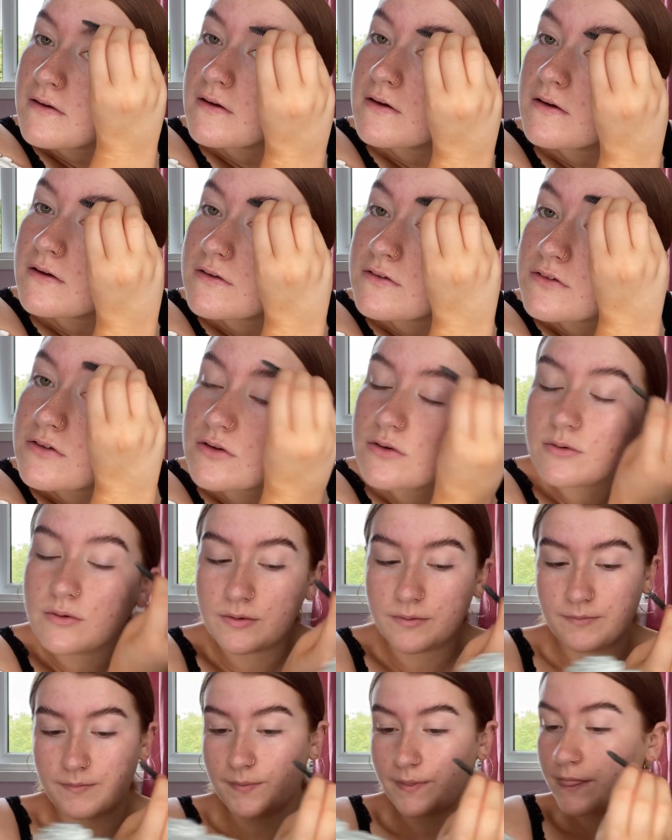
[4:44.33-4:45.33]
So
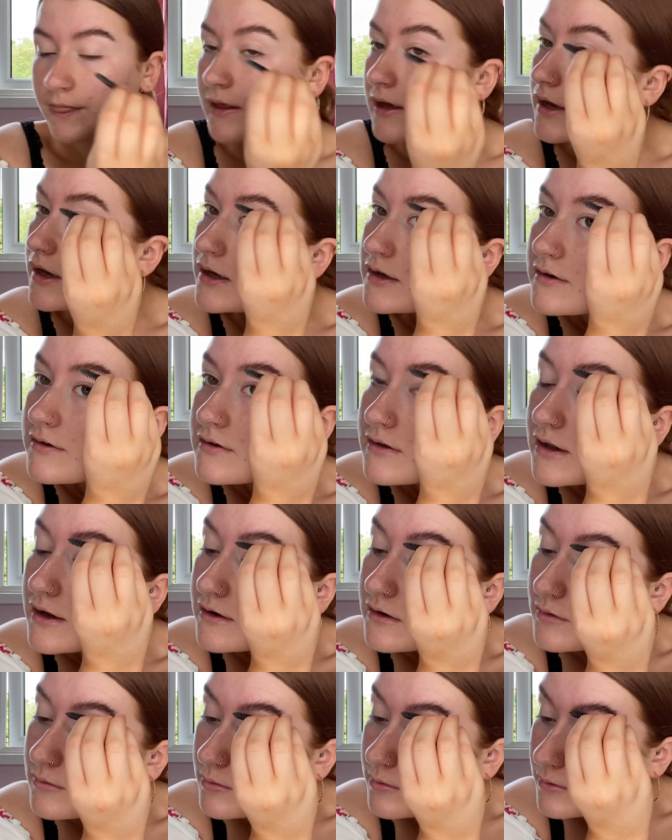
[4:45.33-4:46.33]
I just like
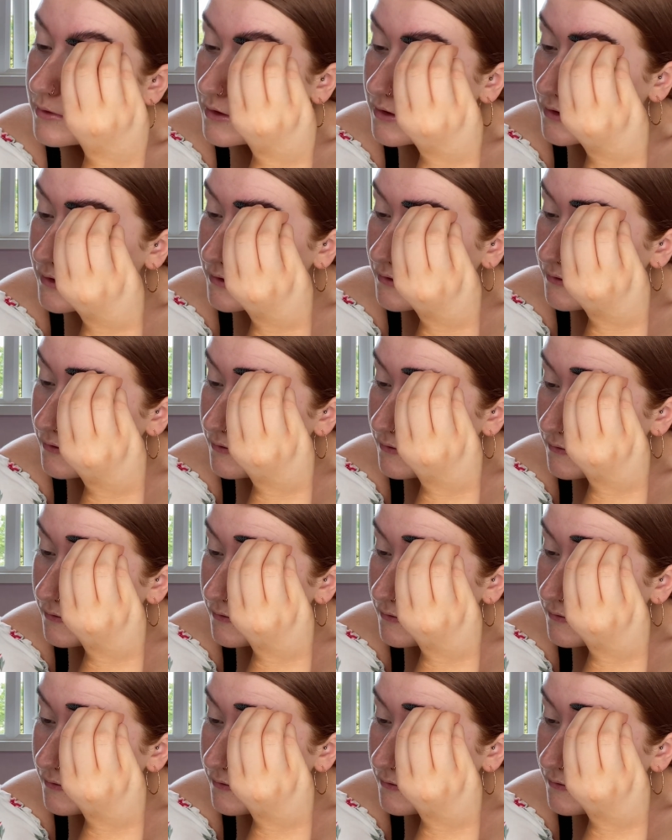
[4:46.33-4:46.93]
to really